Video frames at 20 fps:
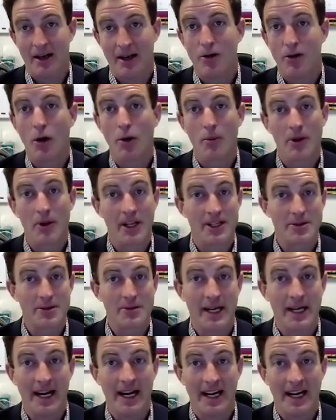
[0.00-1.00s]
Normally,
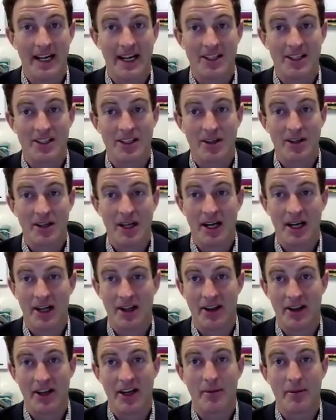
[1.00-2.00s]
as we age,
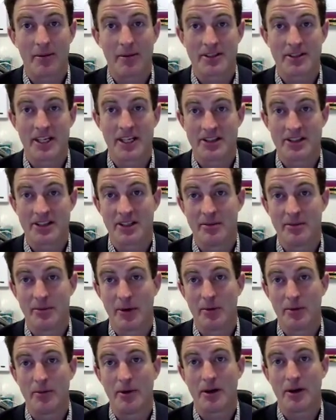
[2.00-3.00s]
the number of cells in the
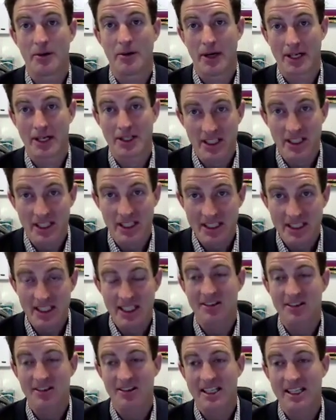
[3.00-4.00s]
bone marrow will actually
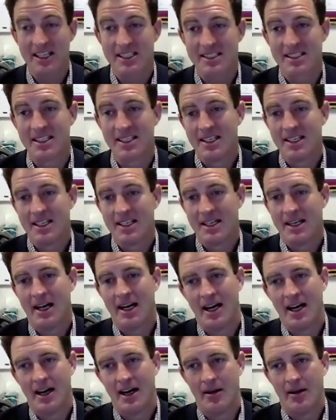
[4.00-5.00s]
decrease.
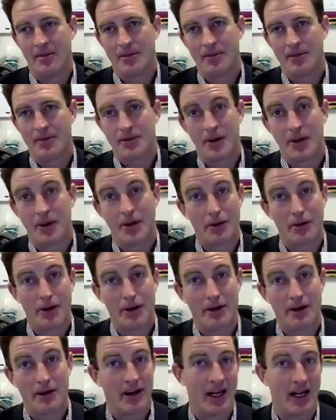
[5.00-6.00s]

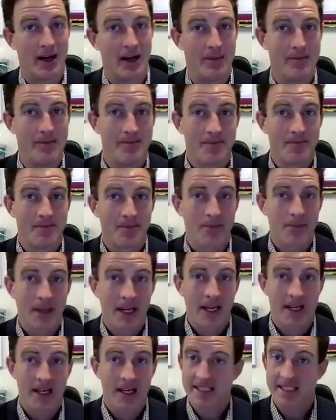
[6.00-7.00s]
So if I'm
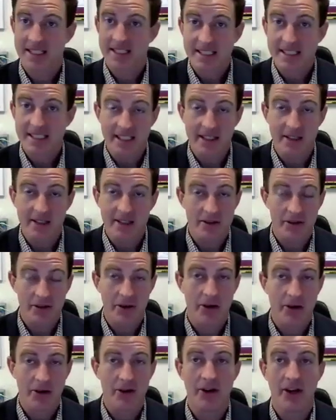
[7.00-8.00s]
60 years
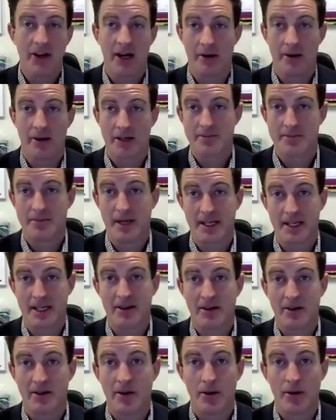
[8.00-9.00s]
old, I would
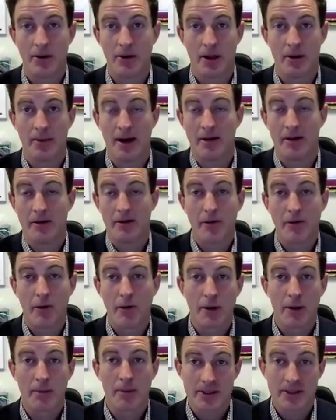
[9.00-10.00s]
expect only about
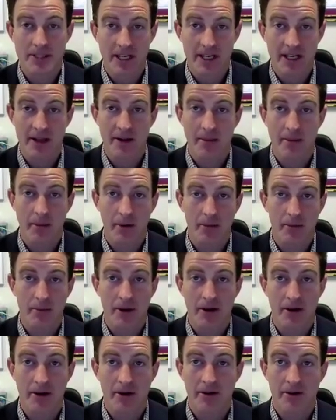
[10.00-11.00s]
40% of the
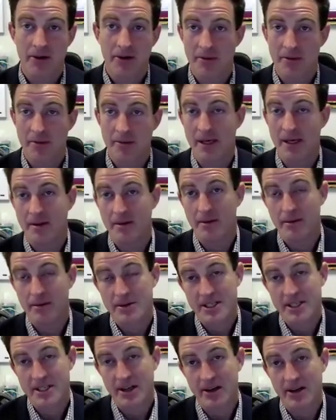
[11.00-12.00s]
bone marrow to be
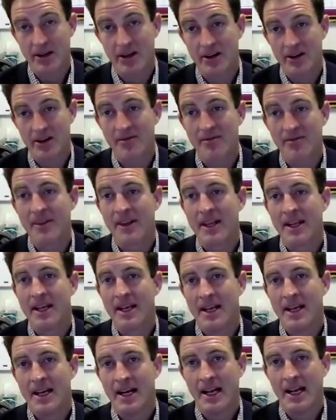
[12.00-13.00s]
cellular.
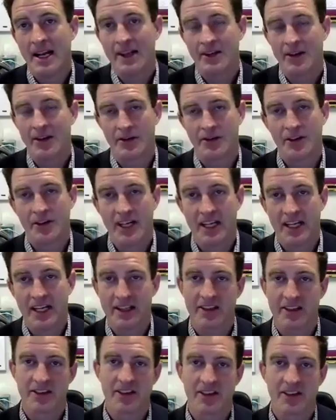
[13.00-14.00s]
And so
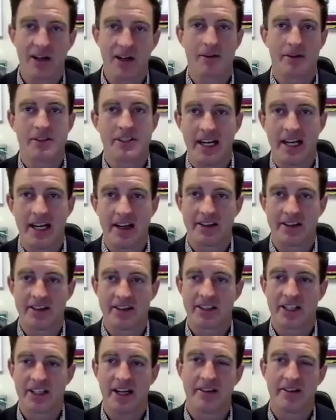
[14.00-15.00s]
seeing this number of
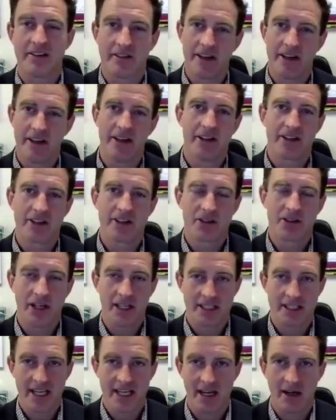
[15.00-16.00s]
cells kind of
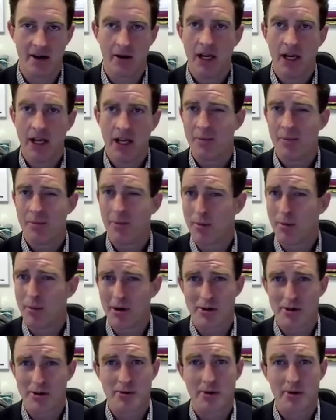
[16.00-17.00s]
illustrates how bone
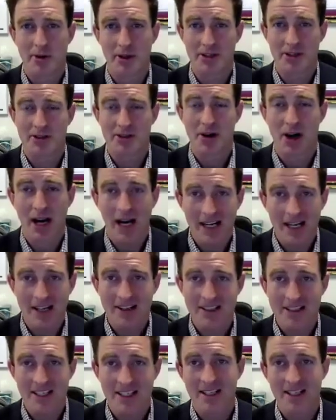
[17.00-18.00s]
marrow is really
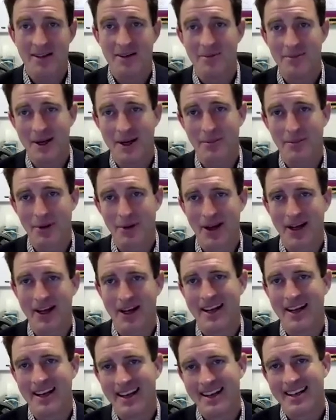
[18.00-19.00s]
trying to make
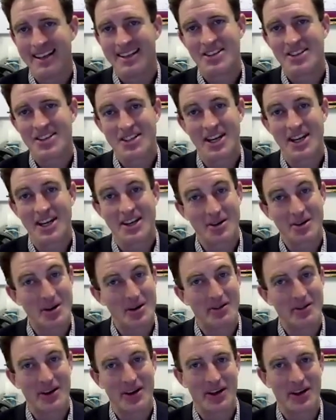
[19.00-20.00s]
blood. It's just not
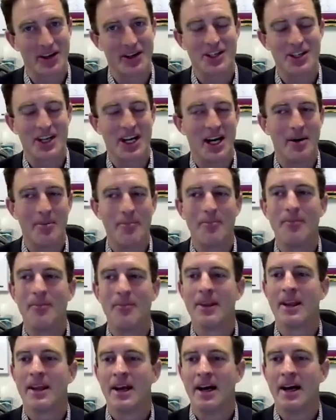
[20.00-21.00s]
doing a very good
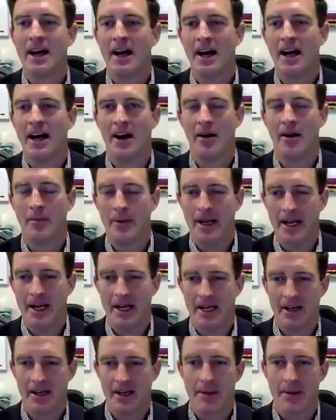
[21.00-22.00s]
job.
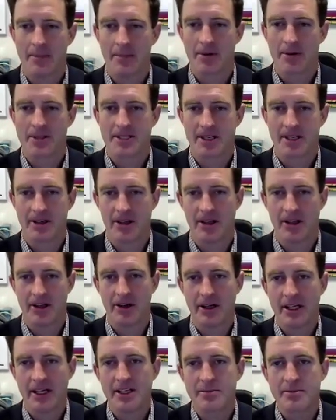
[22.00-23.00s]
And
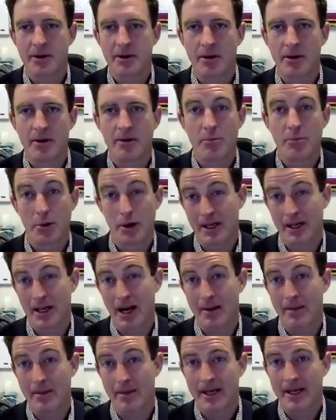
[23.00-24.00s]
hypercellularity is pretty
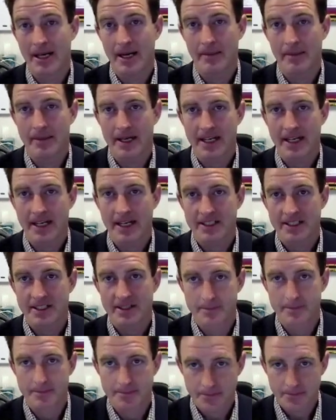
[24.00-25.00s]
common in
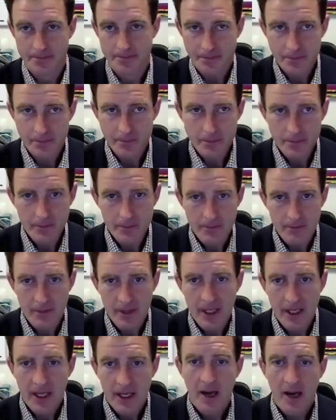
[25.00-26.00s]
MDS.
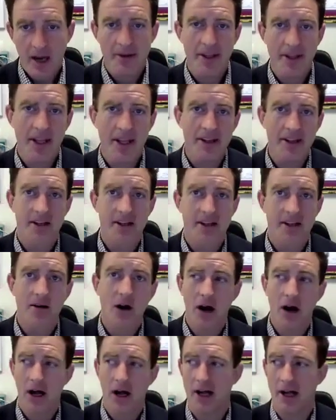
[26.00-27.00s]
And then
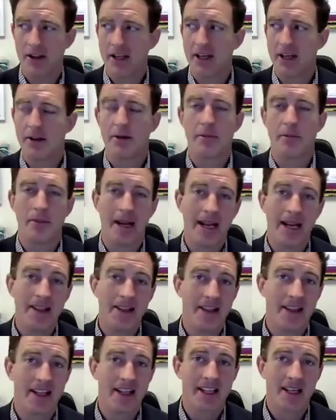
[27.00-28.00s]
the other
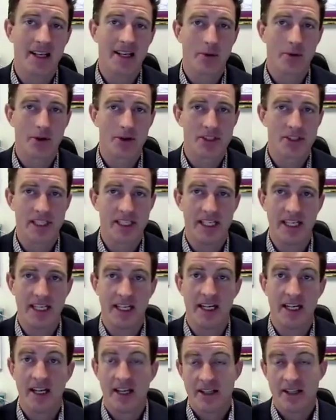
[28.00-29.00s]
main thing that we'll
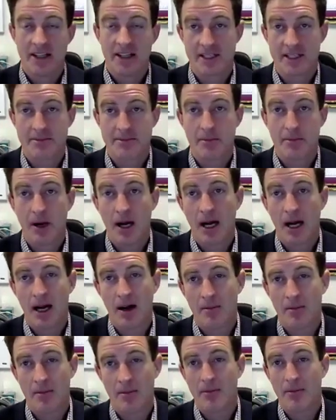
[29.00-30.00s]
see that
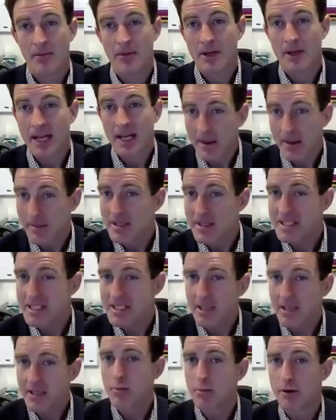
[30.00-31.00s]
can be
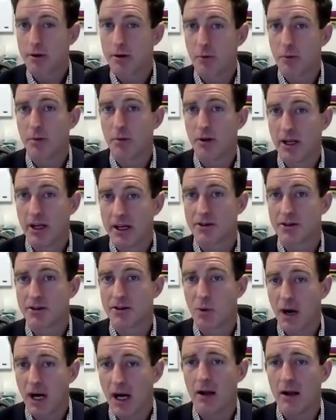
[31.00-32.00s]
seen in the peripheral blood
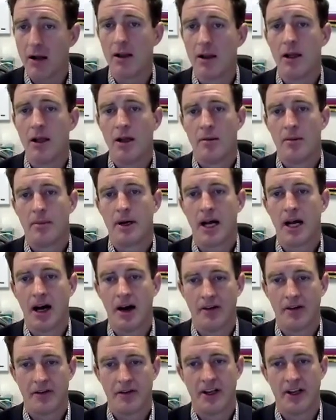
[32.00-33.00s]
as well, but
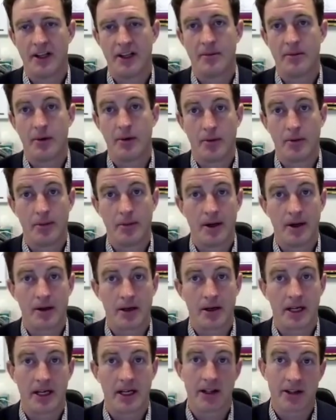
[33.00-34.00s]
often the bone
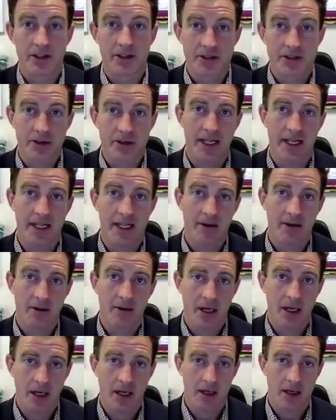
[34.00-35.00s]
marrow can illustrate it